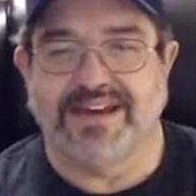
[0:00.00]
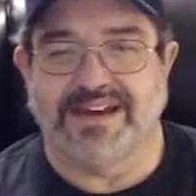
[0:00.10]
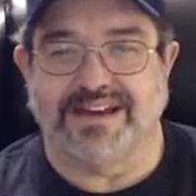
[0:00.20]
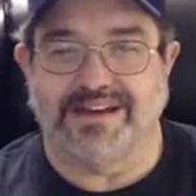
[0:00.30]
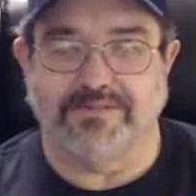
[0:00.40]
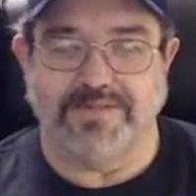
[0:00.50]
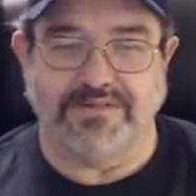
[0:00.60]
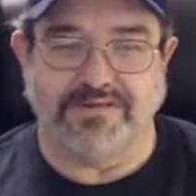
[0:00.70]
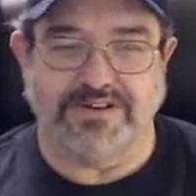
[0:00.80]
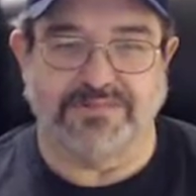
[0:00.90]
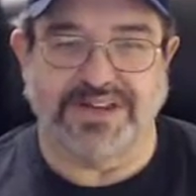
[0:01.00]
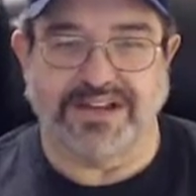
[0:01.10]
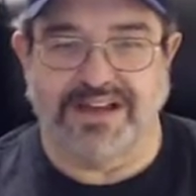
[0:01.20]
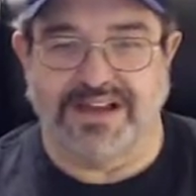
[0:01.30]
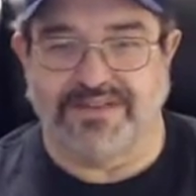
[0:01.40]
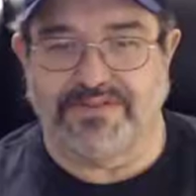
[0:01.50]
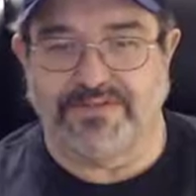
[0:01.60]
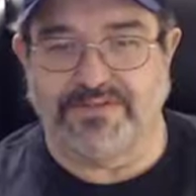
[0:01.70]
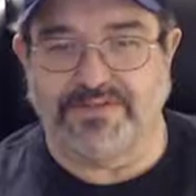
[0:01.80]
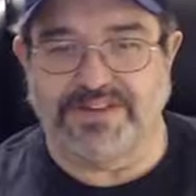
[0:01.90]
and we're going to be gone
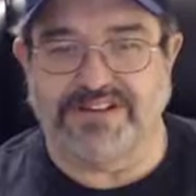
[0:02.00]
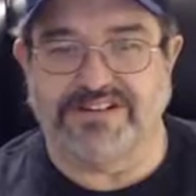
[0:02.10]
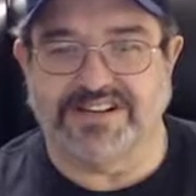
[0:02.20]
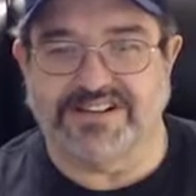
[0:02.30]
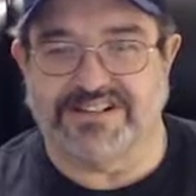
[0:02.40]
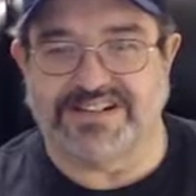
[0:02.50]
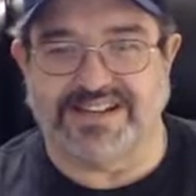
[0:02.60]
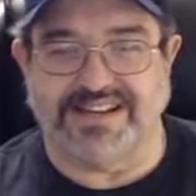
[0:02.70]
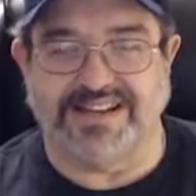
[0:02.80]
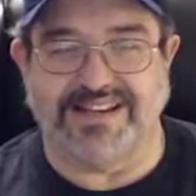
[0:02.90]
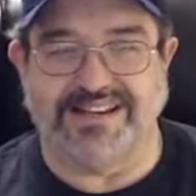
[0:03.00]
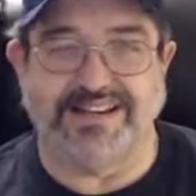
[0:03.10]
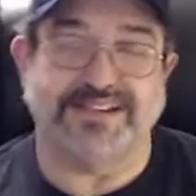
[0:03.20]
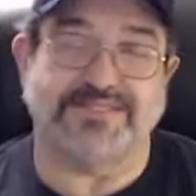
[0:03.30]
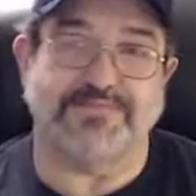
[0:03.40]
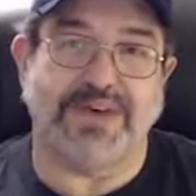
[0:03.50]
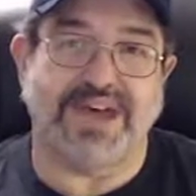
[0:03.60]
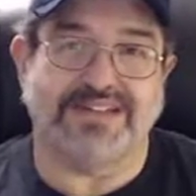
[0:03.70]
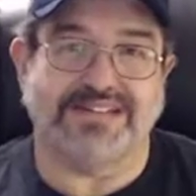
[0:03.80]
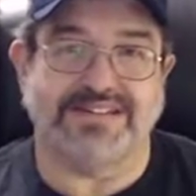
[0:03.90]
through New Year's, and then it's
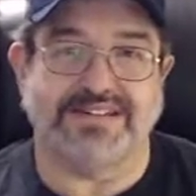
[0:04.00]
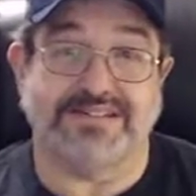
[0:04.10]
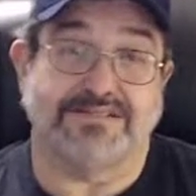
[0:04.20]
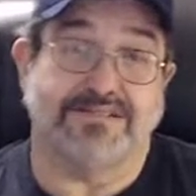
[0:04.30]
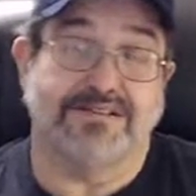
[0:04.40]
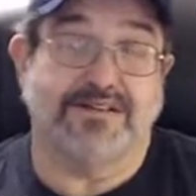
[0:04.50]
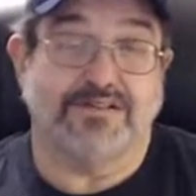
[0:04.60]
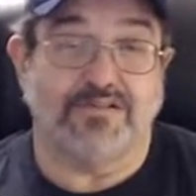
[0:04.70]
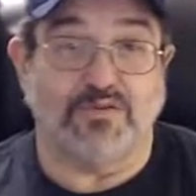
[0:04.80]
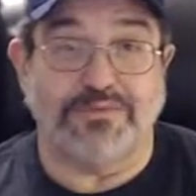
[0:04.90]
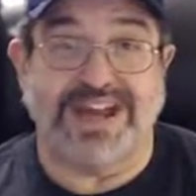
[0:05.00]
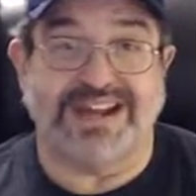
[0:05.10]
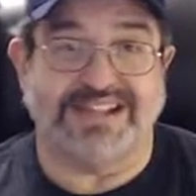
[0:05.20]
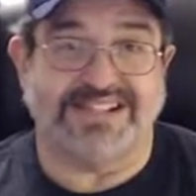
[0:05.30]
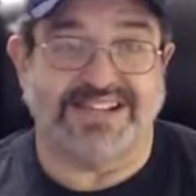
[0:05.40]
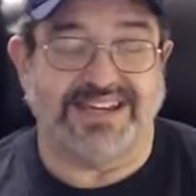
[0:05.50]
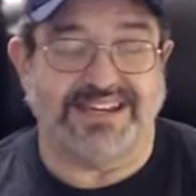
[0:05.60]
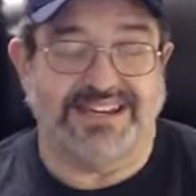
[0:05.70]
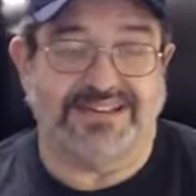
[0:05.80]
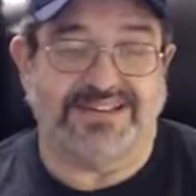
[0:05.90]
back to normalcy.
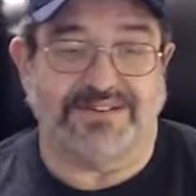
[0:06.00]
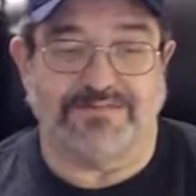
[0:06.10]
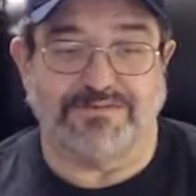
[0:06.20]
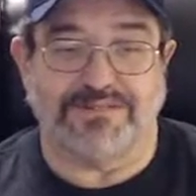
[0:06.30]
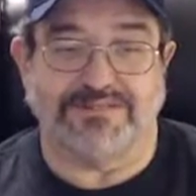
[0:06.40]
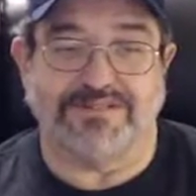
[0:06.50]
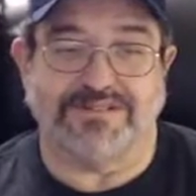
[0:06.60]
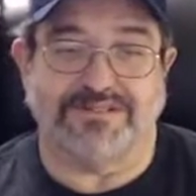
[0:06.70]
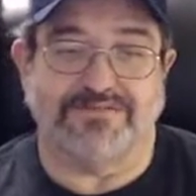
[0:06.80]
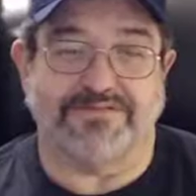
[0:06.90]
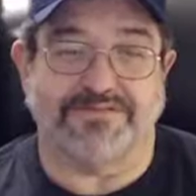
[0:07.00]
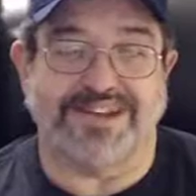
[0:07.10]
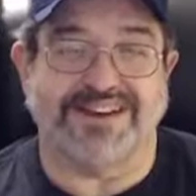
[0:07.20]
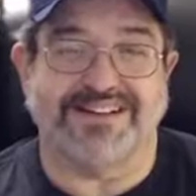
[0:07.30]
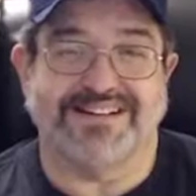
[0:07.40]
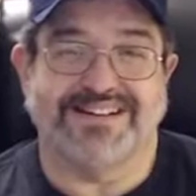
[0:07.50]
So we'll go from there.